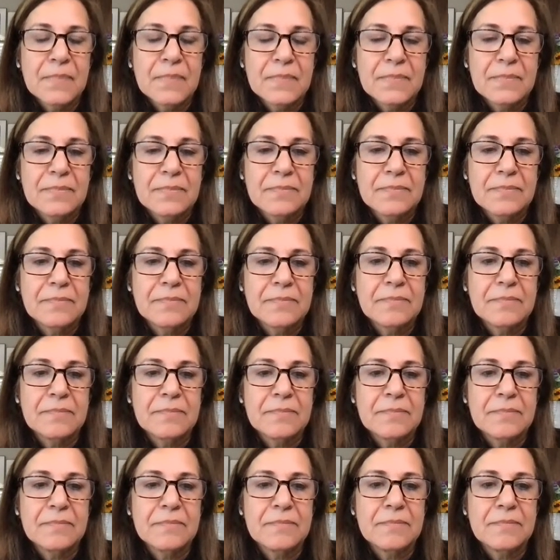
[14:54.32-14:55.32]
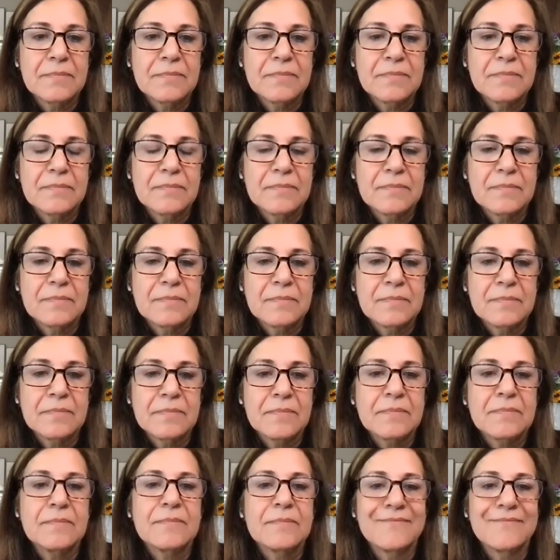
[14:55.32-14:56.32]

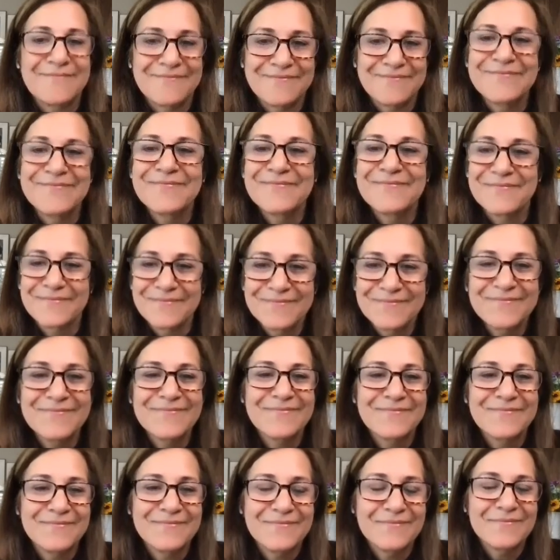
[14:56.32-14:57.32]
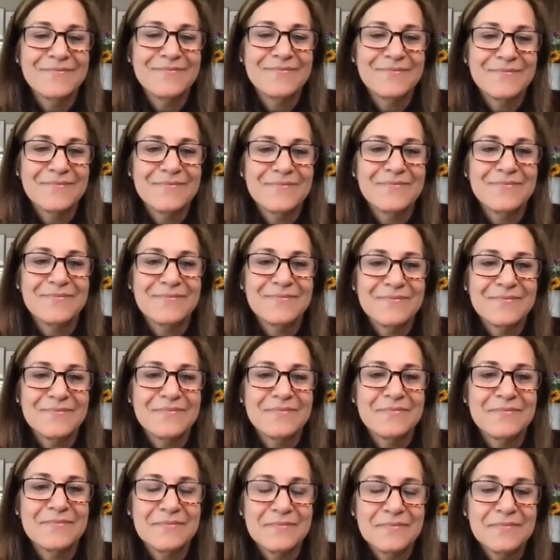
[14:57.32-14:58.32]

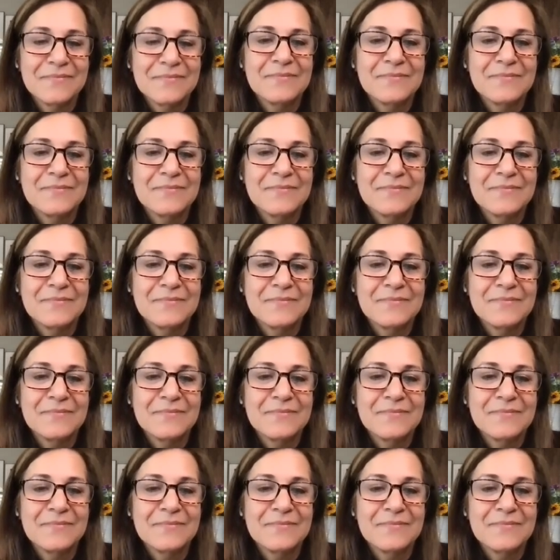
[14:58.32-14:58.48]
(silent)